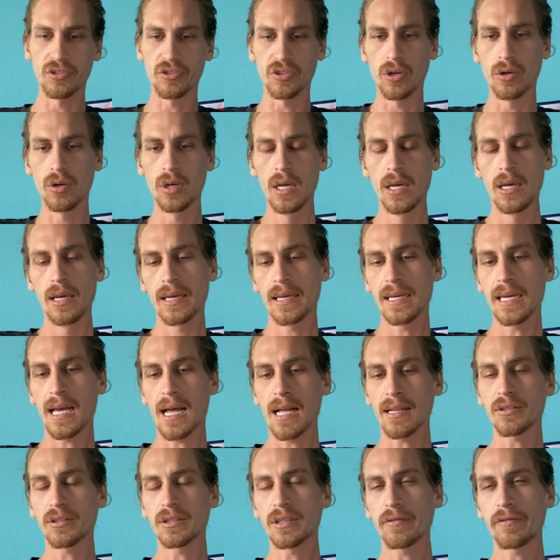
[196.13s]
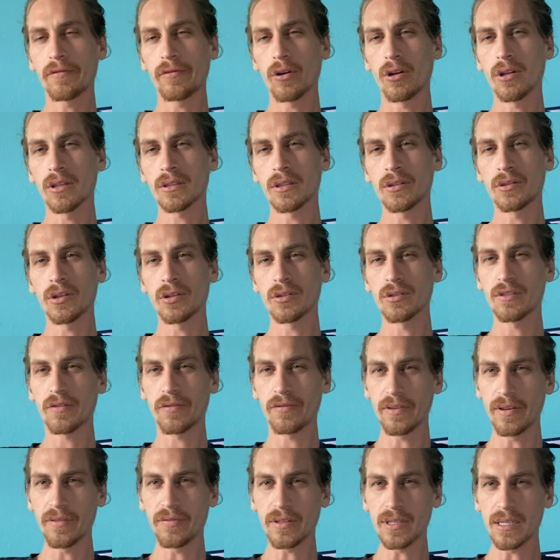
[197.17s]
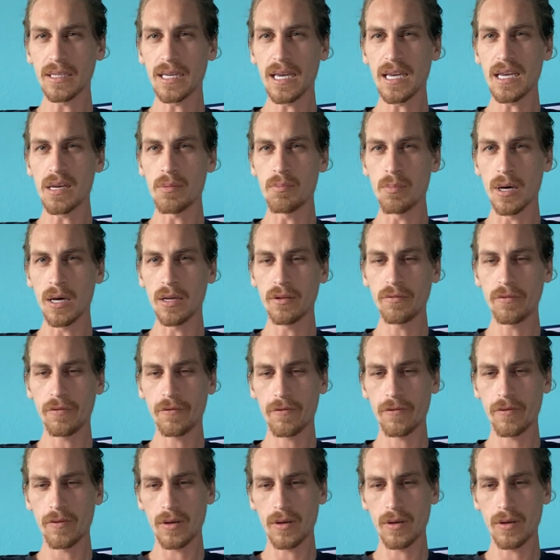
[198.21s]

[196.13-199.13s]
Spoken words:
So he had to default on those $50K a month